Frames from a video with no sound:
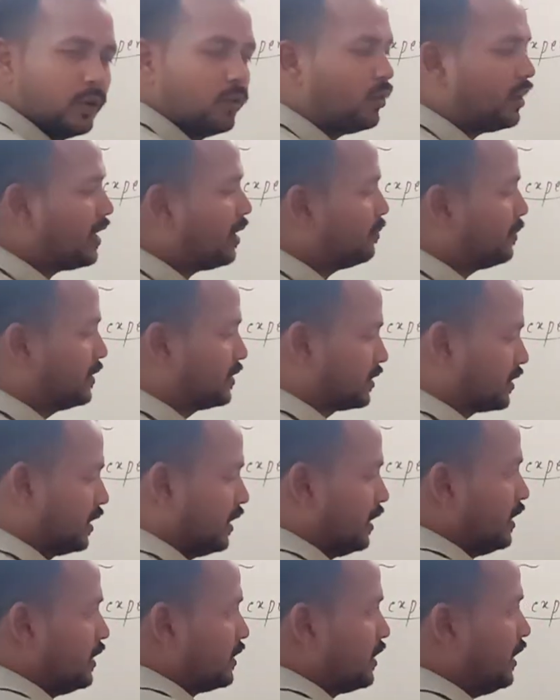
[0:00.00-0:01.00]
What happens?
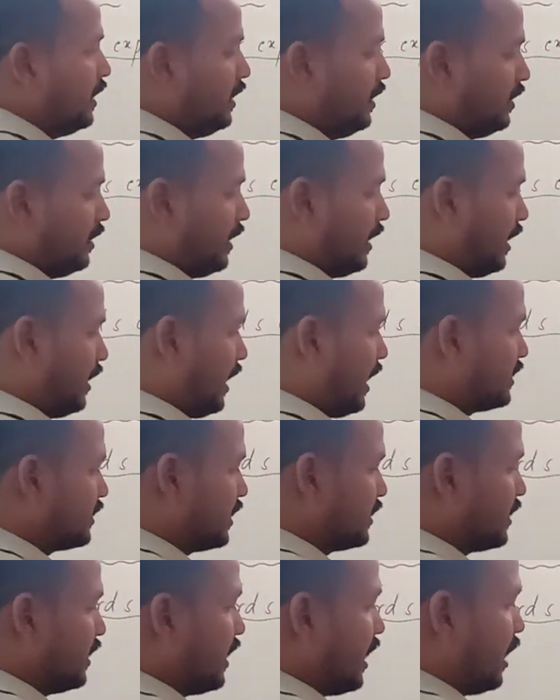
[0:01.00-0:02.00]
See, as
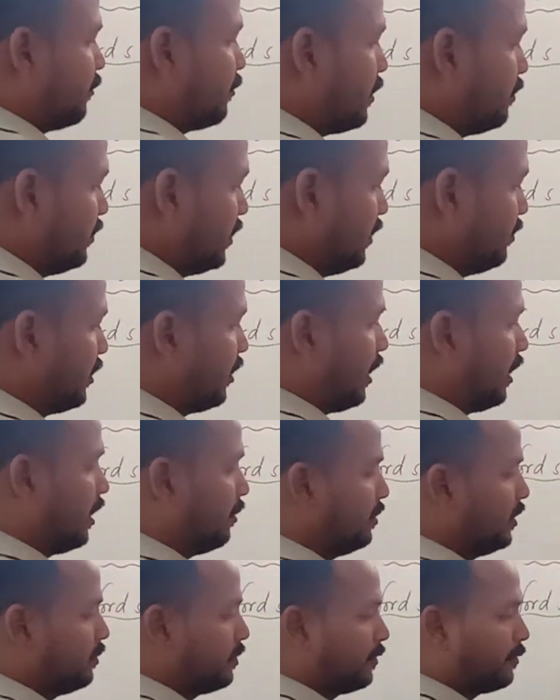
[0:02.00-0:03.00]
I said, beam
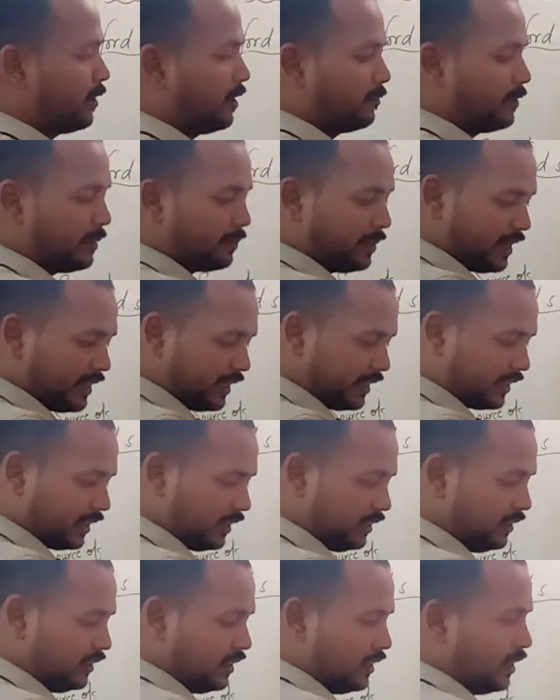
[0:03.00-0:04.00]
of alpha
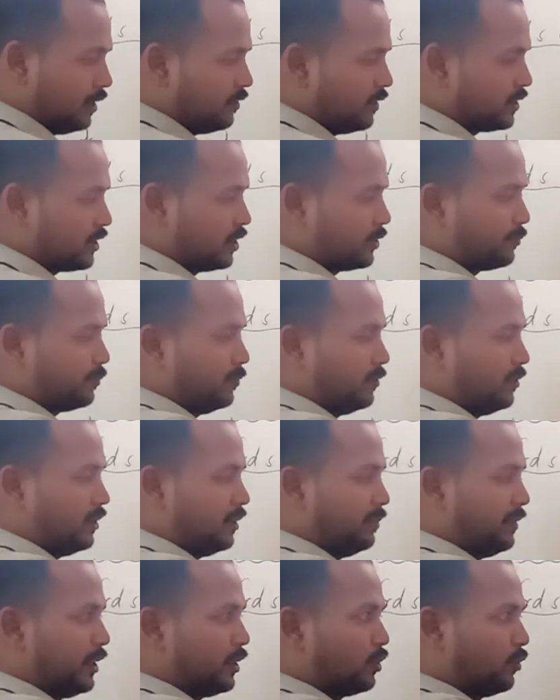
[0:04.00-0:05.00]
particle which is
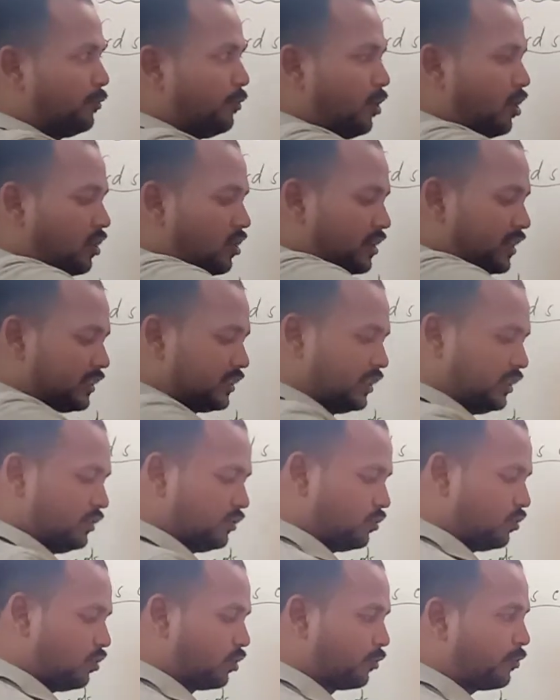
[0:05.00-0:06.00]
made to fall on a
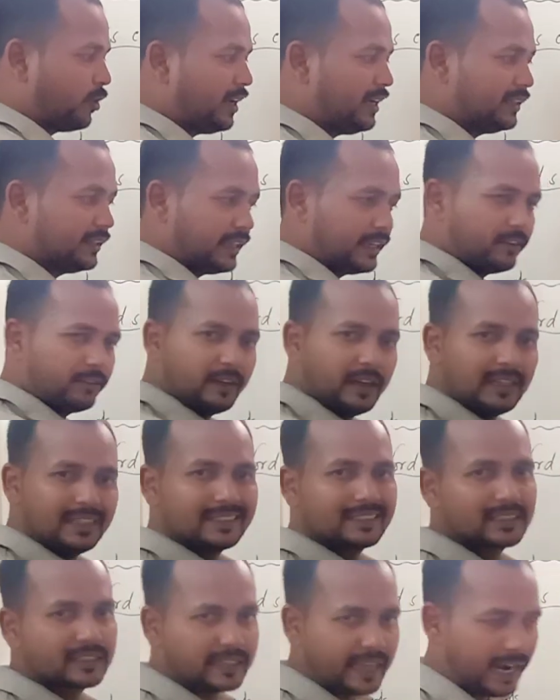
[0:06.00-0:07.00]
thin gold foil, then it
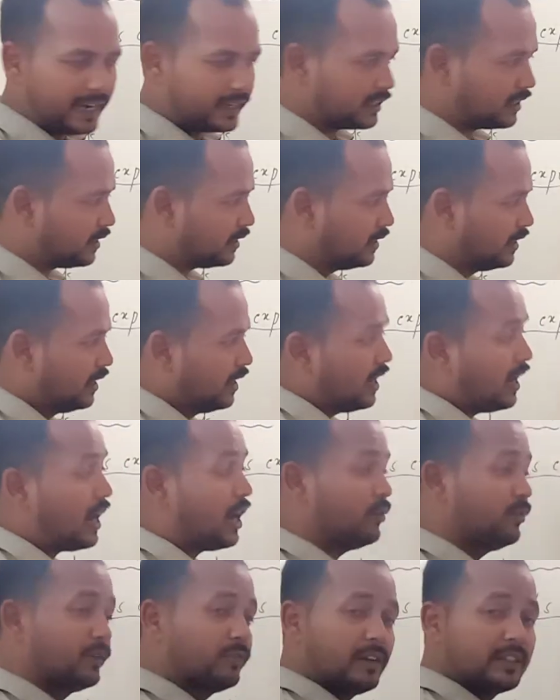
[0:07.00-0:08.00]
will scatter.
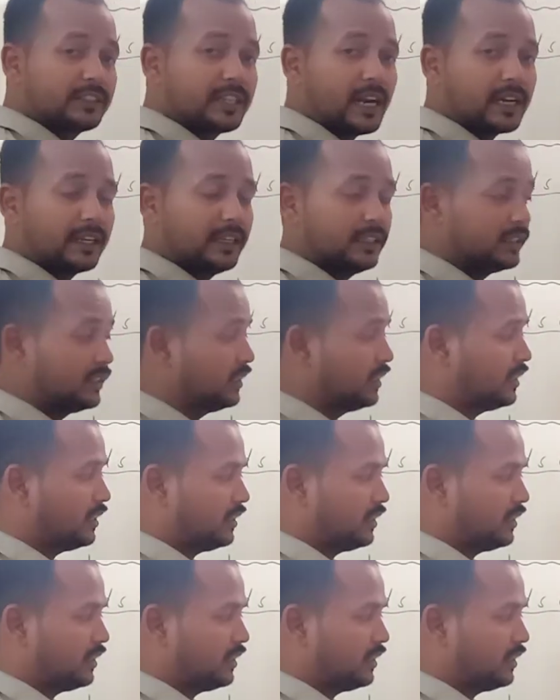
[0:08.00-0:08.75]
How it will scatter?